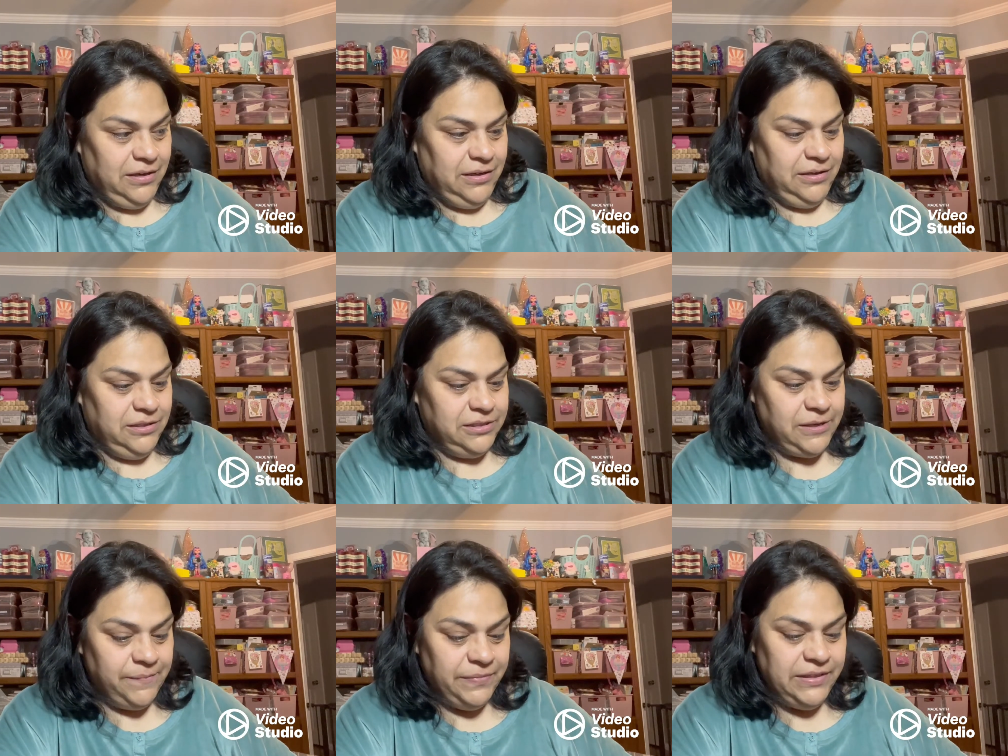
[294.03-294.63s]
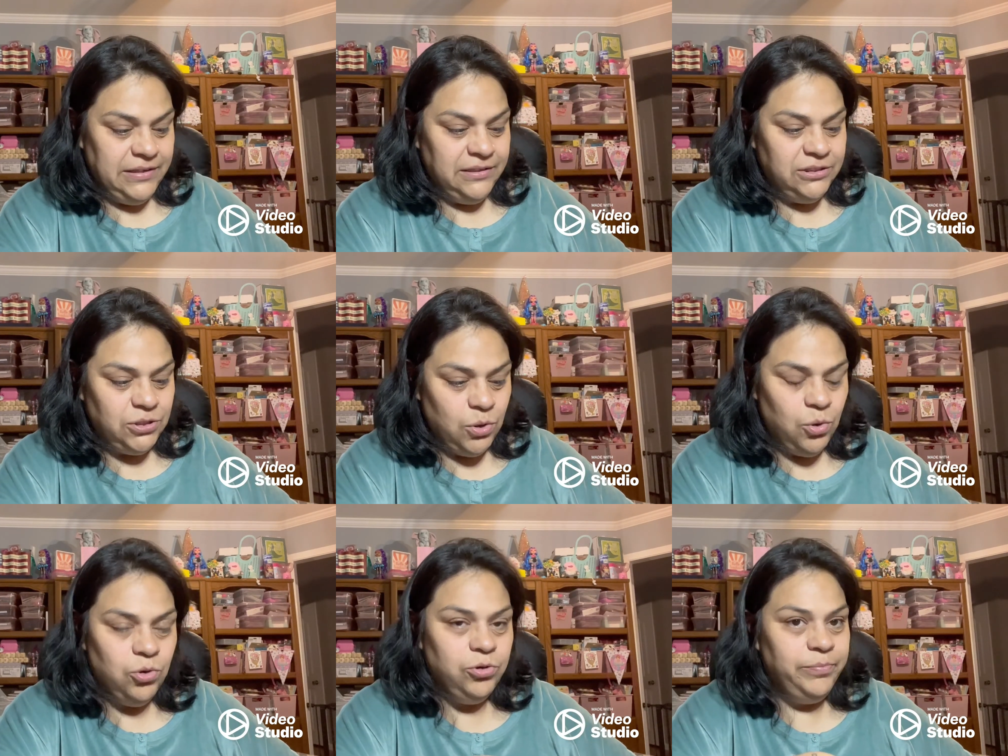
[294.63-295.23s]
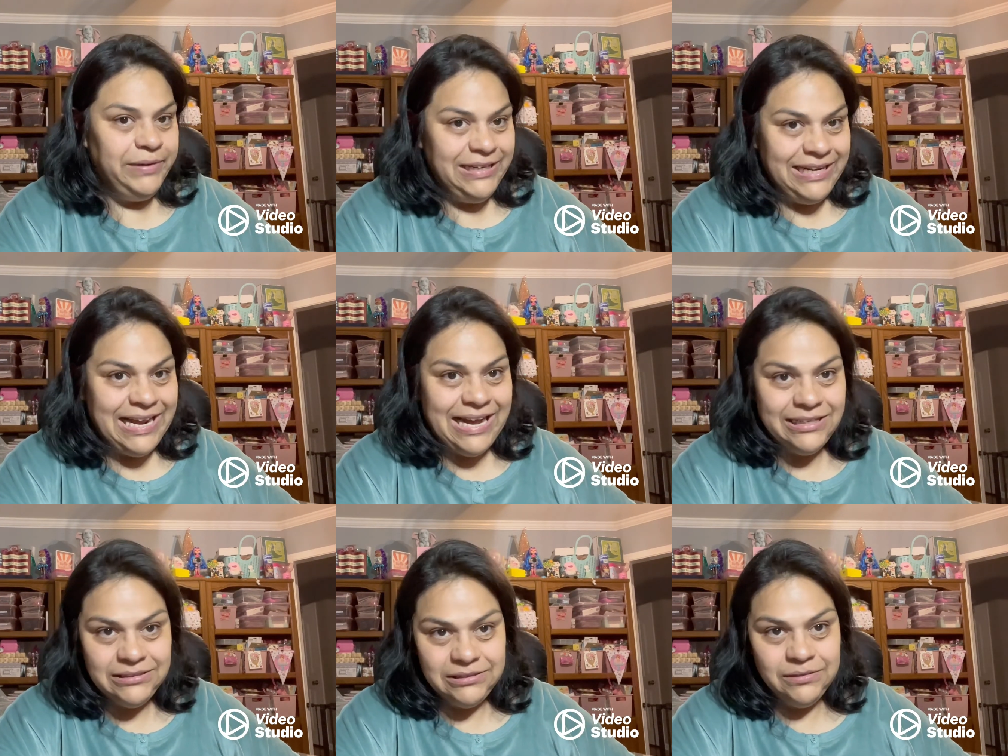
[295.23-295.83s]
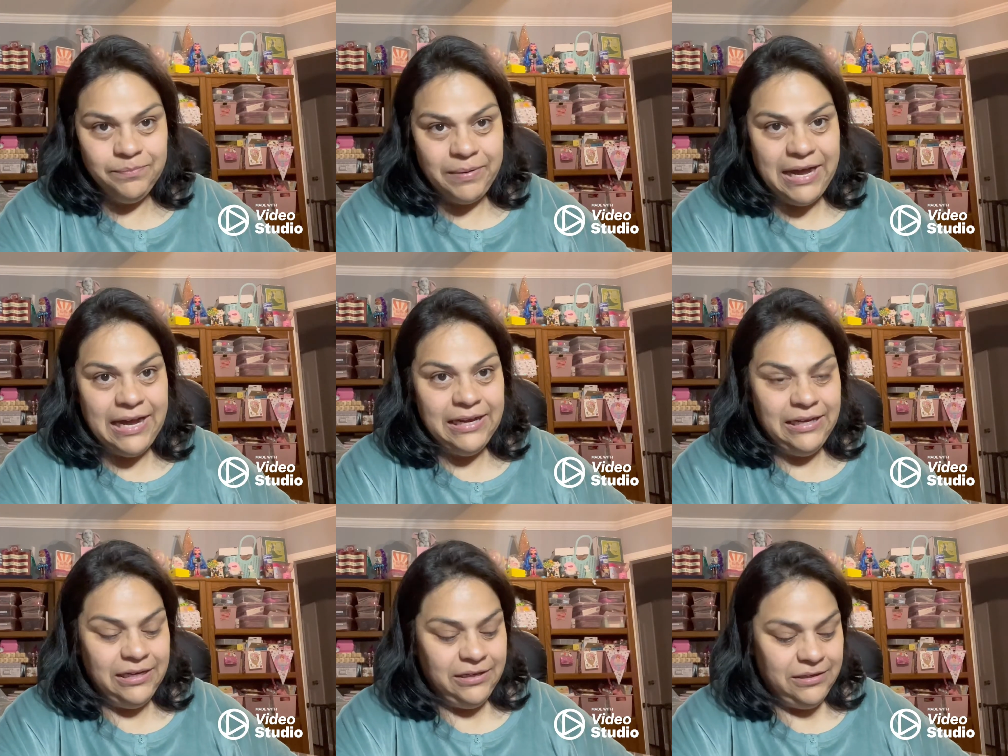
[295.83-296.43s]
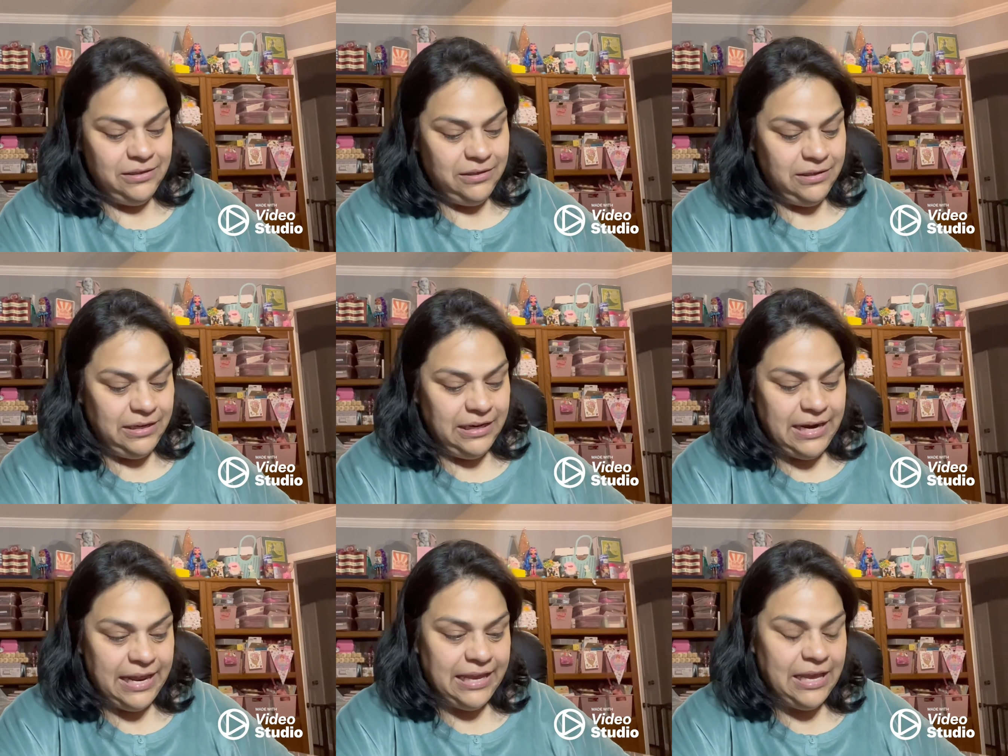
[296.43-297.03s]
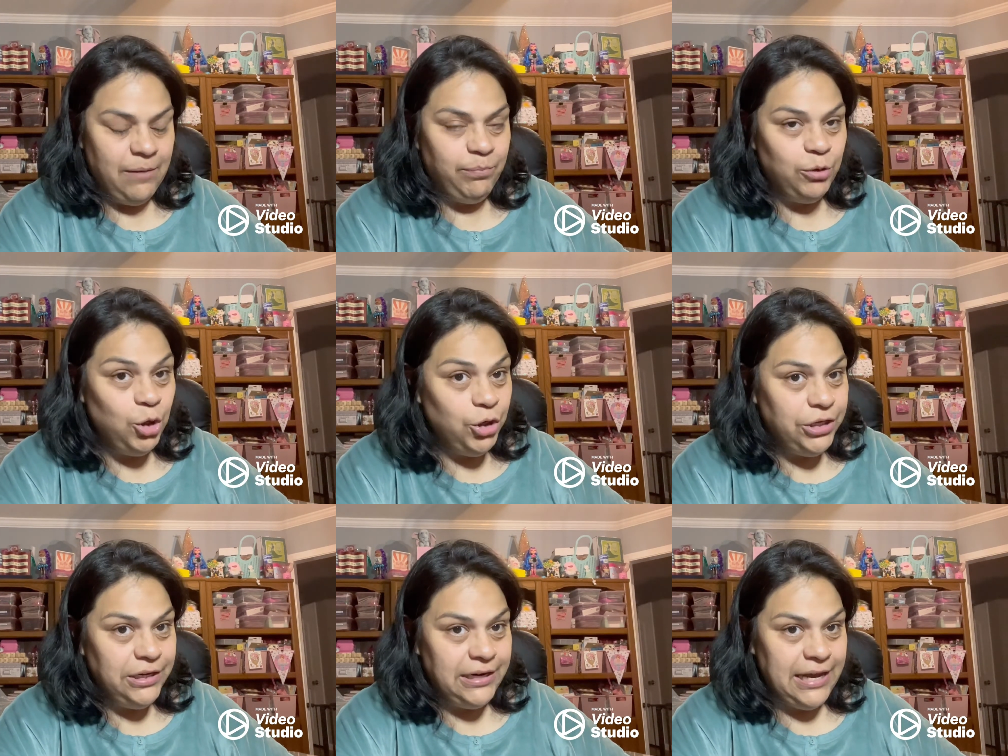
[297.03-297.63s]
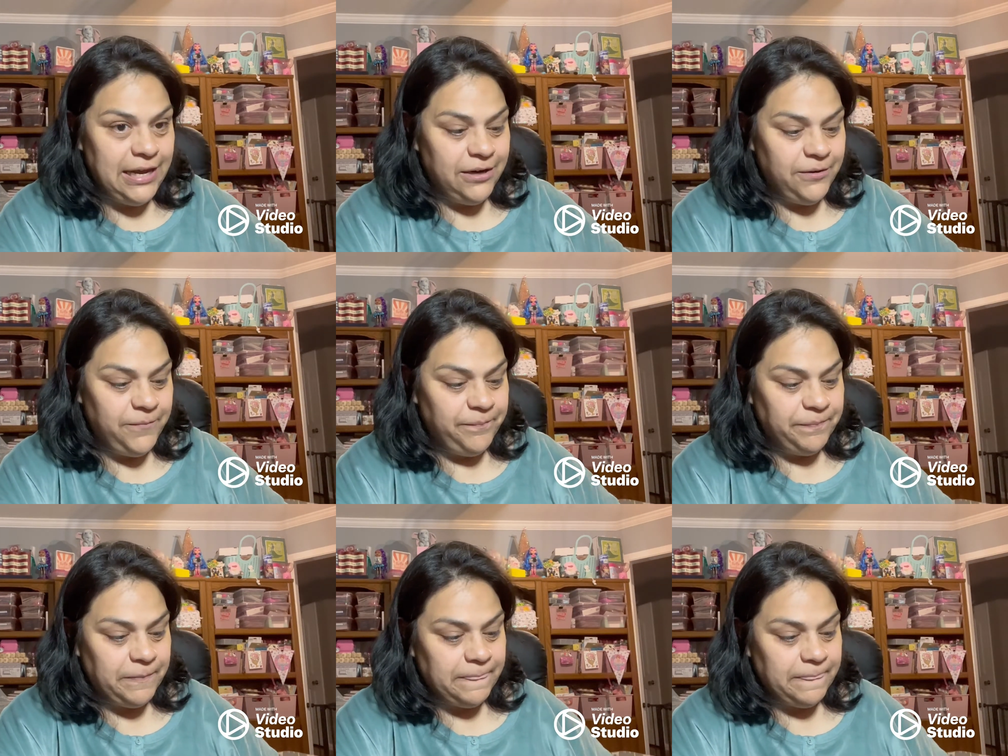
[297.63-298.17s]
something told me not to buy it. And I kept looking at them.